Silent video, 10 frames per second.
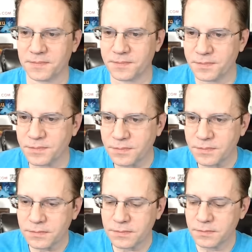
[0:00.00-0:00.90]
Oh, one
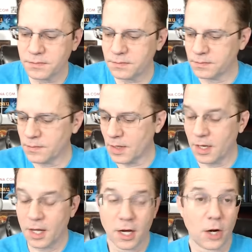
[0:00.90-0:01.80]
more thing about Reef
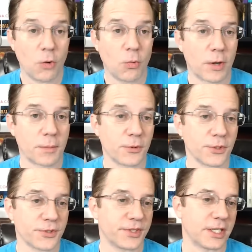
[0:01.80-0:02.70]
Trace. The
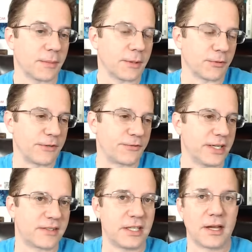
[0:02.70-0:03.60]
app is on sale
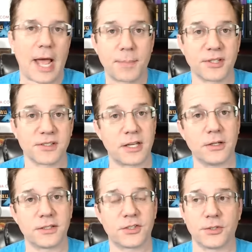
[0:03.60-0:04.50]
until
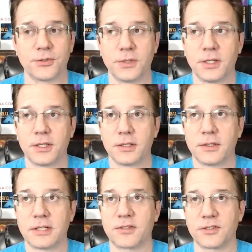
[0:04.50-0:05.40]
it's on
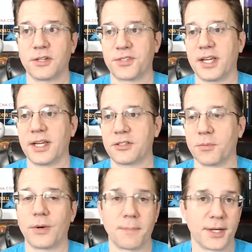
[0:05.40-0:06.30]
sale today, tomorrow,
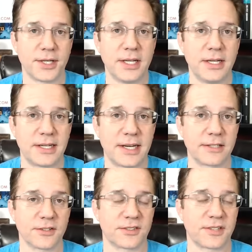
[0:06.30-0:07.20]
and Monday. It
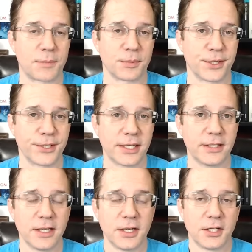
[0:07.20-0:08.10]
ends on Cyber
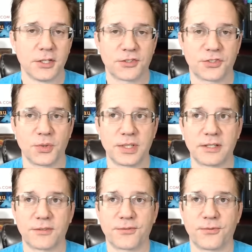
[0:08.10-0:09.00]
Monday. So it
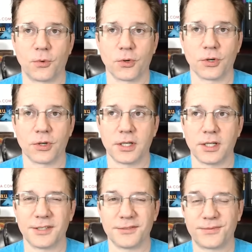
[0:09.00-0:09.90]
is for
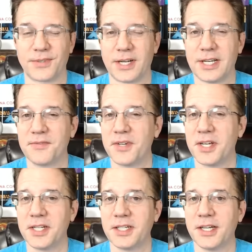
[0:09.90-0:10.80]
uh,
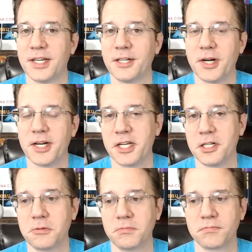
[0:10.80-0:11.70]
$5.99 right
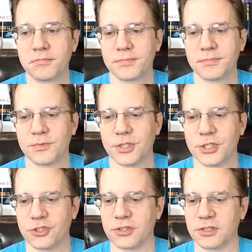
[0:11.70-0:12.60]
now,
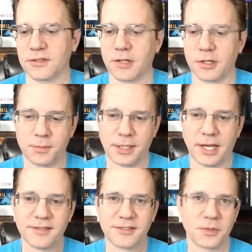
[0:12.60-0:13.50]
which is a little bit
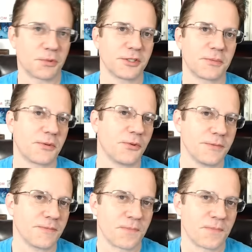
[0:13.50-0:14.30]
less than what it was before.